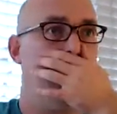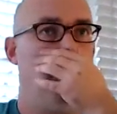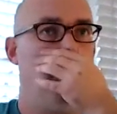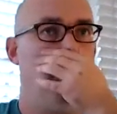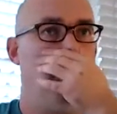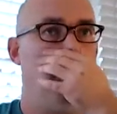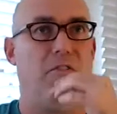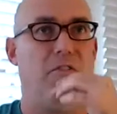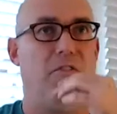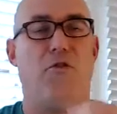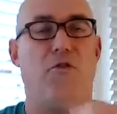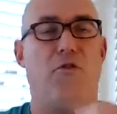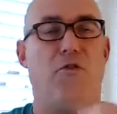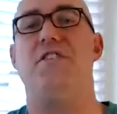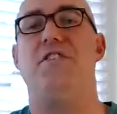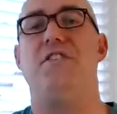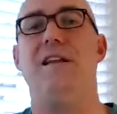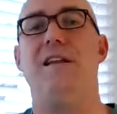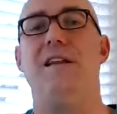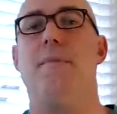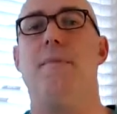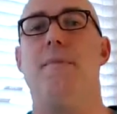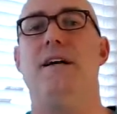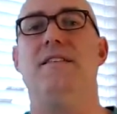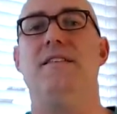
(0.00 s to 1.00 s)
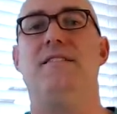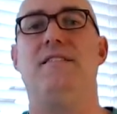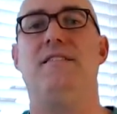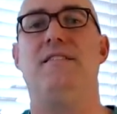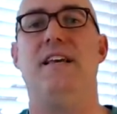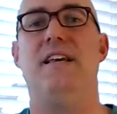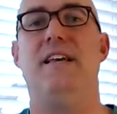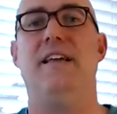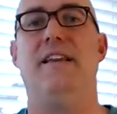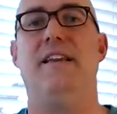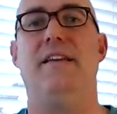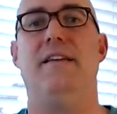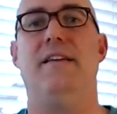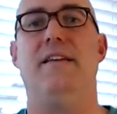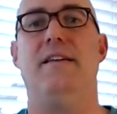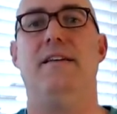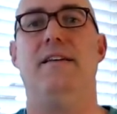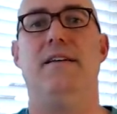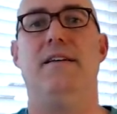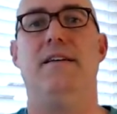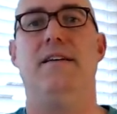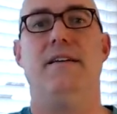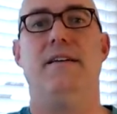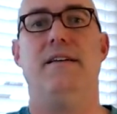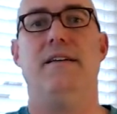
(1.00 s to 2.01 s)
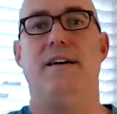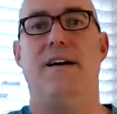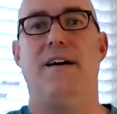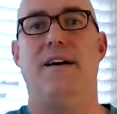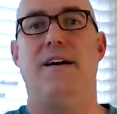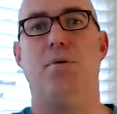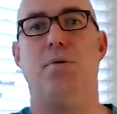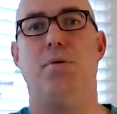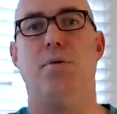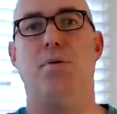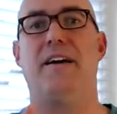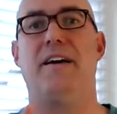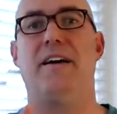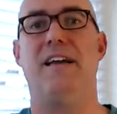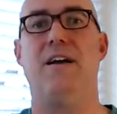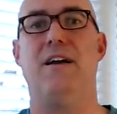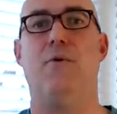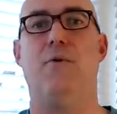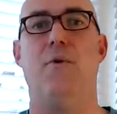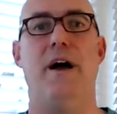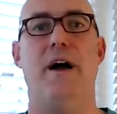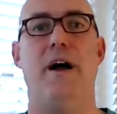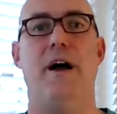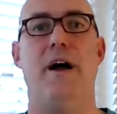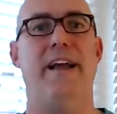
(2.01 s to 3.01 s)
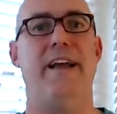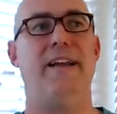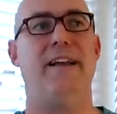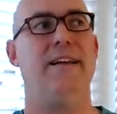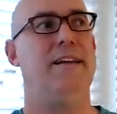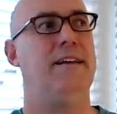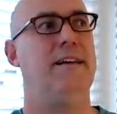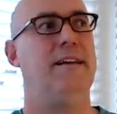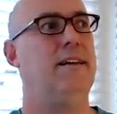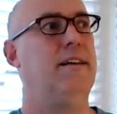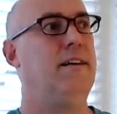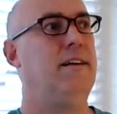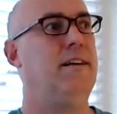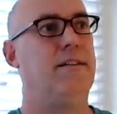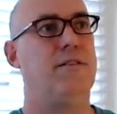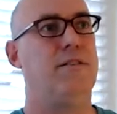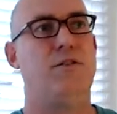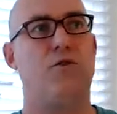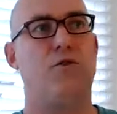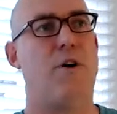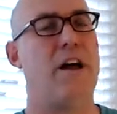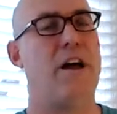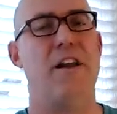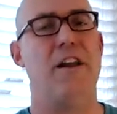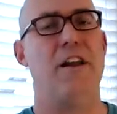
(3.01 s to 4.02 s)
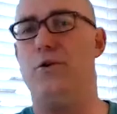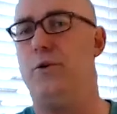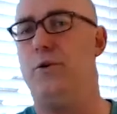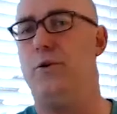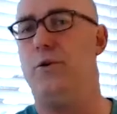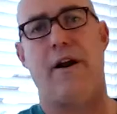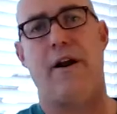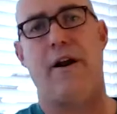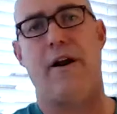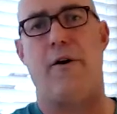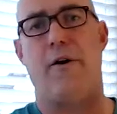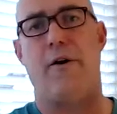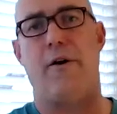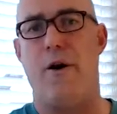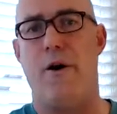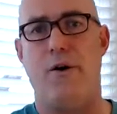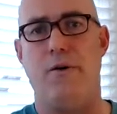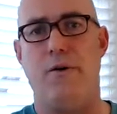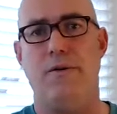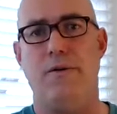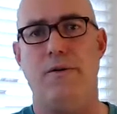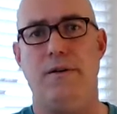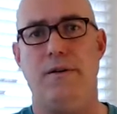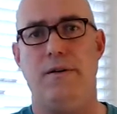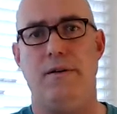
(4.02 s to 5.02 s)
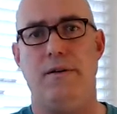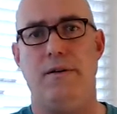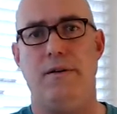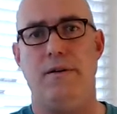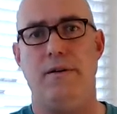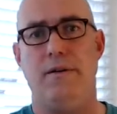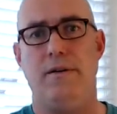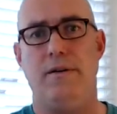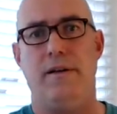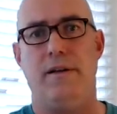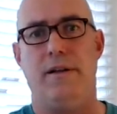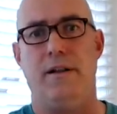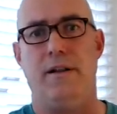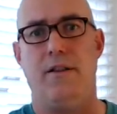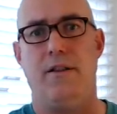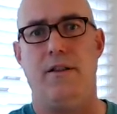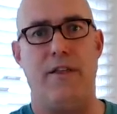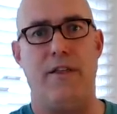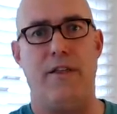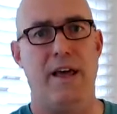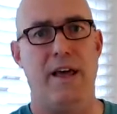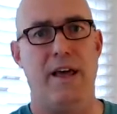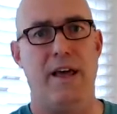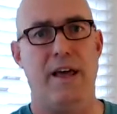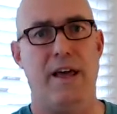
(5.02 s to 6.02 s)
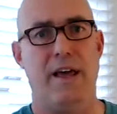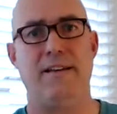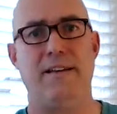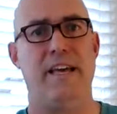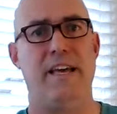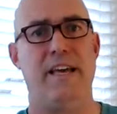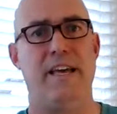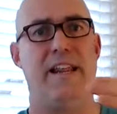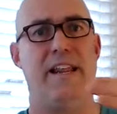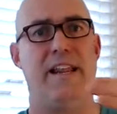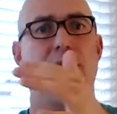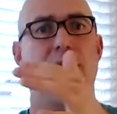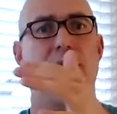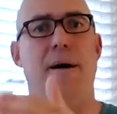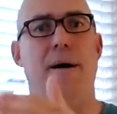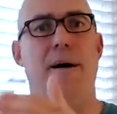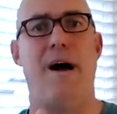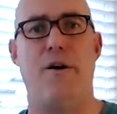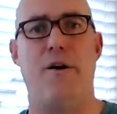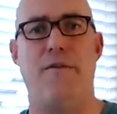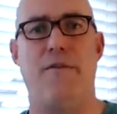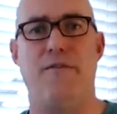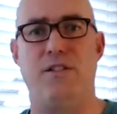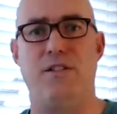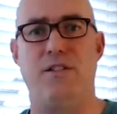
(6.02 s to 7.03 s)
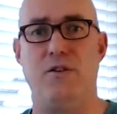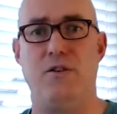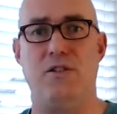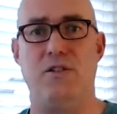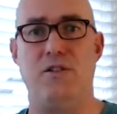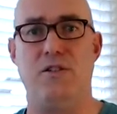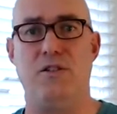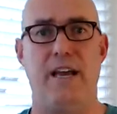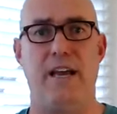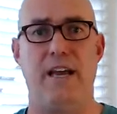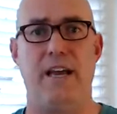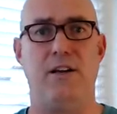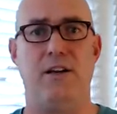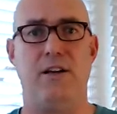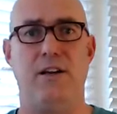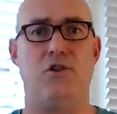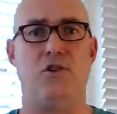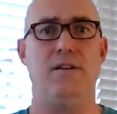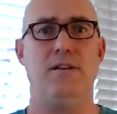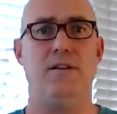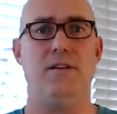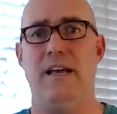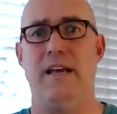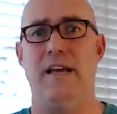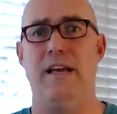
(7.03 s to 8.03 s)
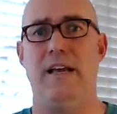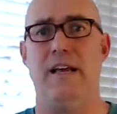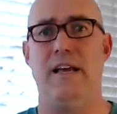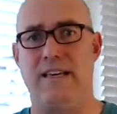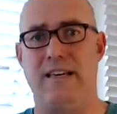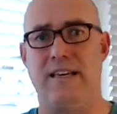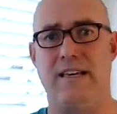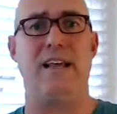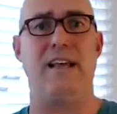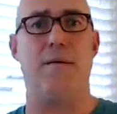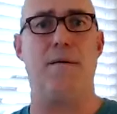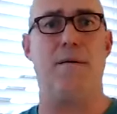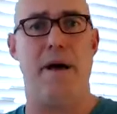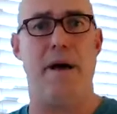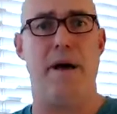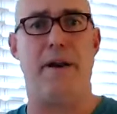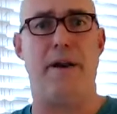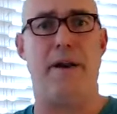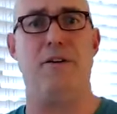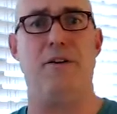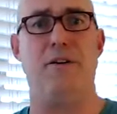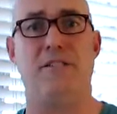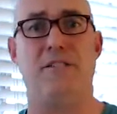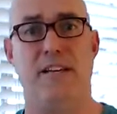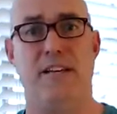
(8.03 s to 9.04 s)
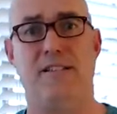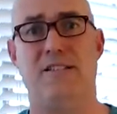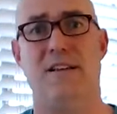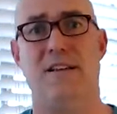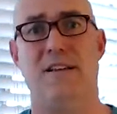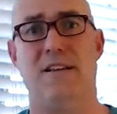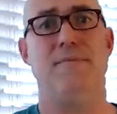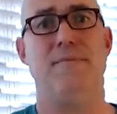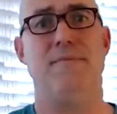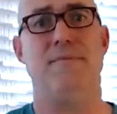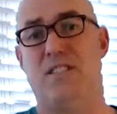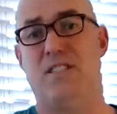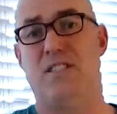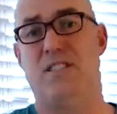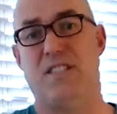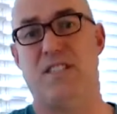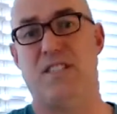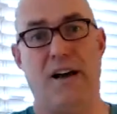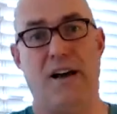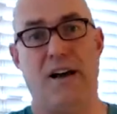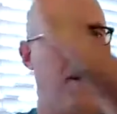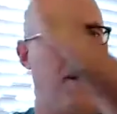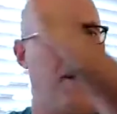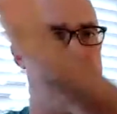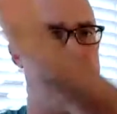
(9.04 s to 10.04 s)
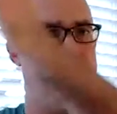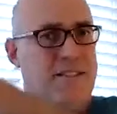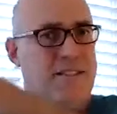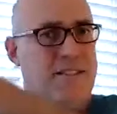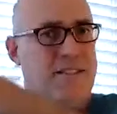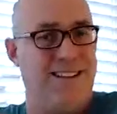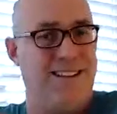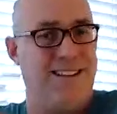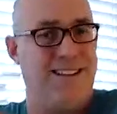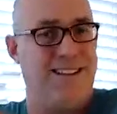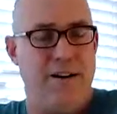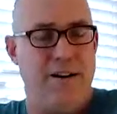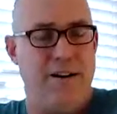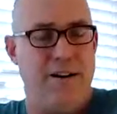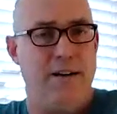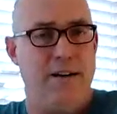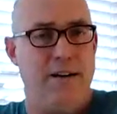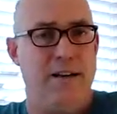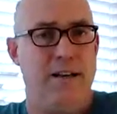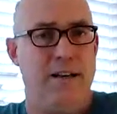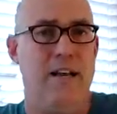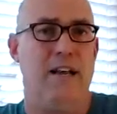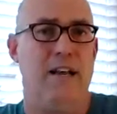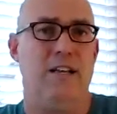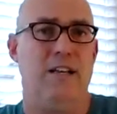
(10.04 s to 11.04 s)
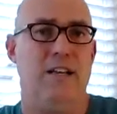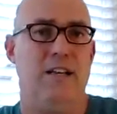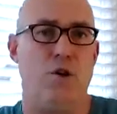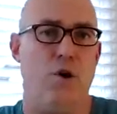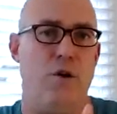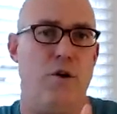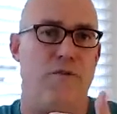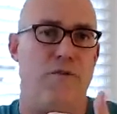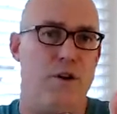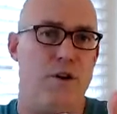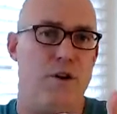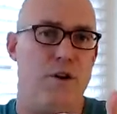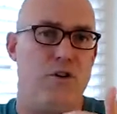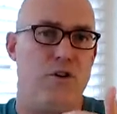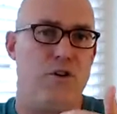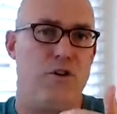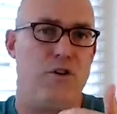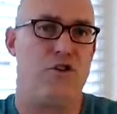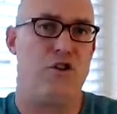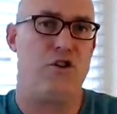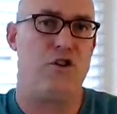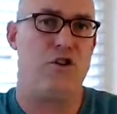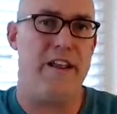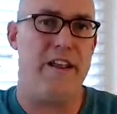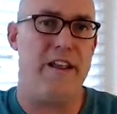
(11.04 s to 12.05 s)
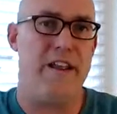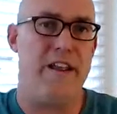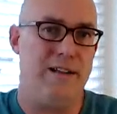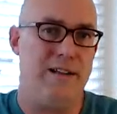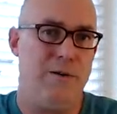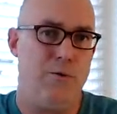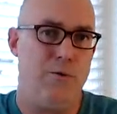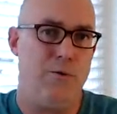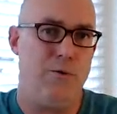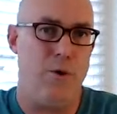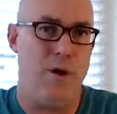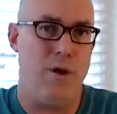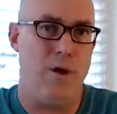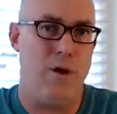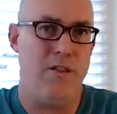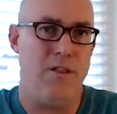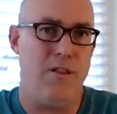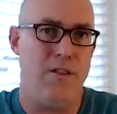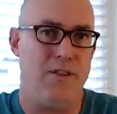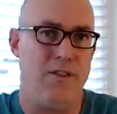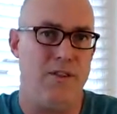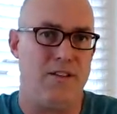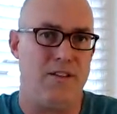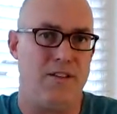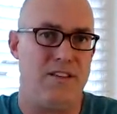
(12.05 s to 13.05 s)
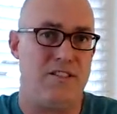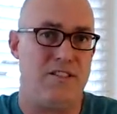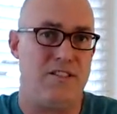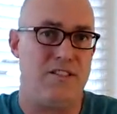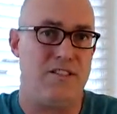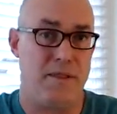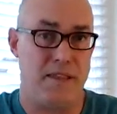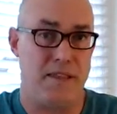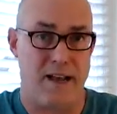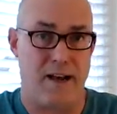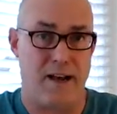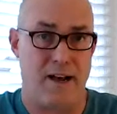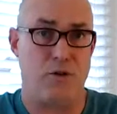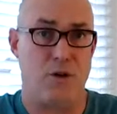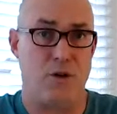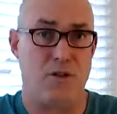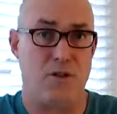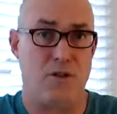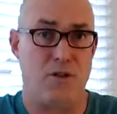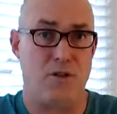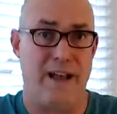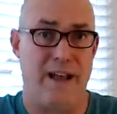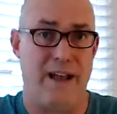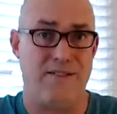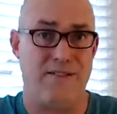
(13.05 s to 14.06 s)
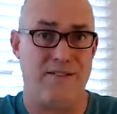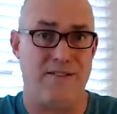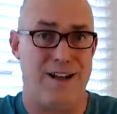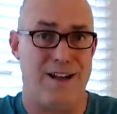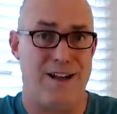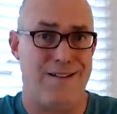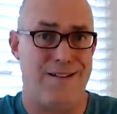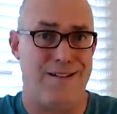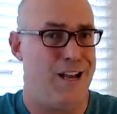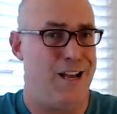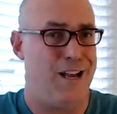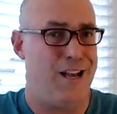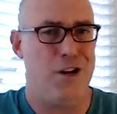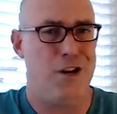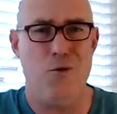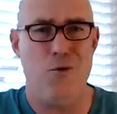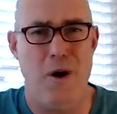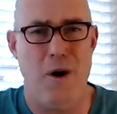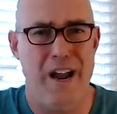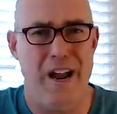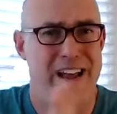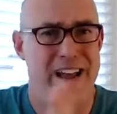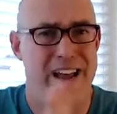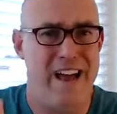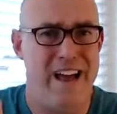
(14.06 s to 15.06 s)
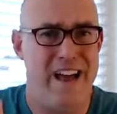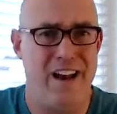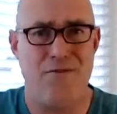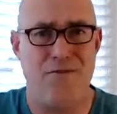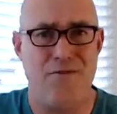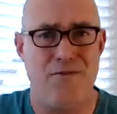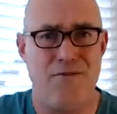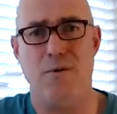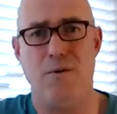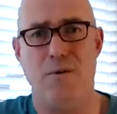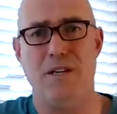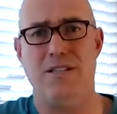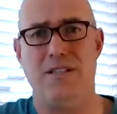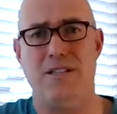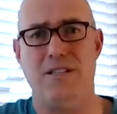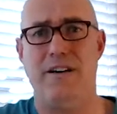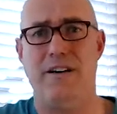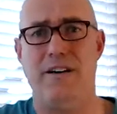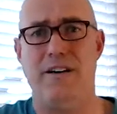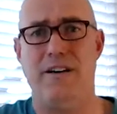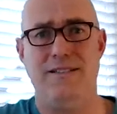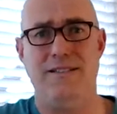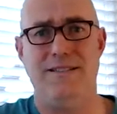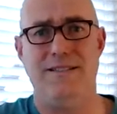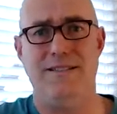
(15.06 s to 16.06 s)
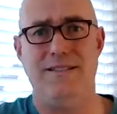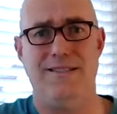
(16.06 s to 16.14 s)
14 months in of plugging away, trying to do it on our own, then getting the power of association, getting a better system several months later. So if you're starting with the system in the outsourced lifestyle, you're way ahead of where we started.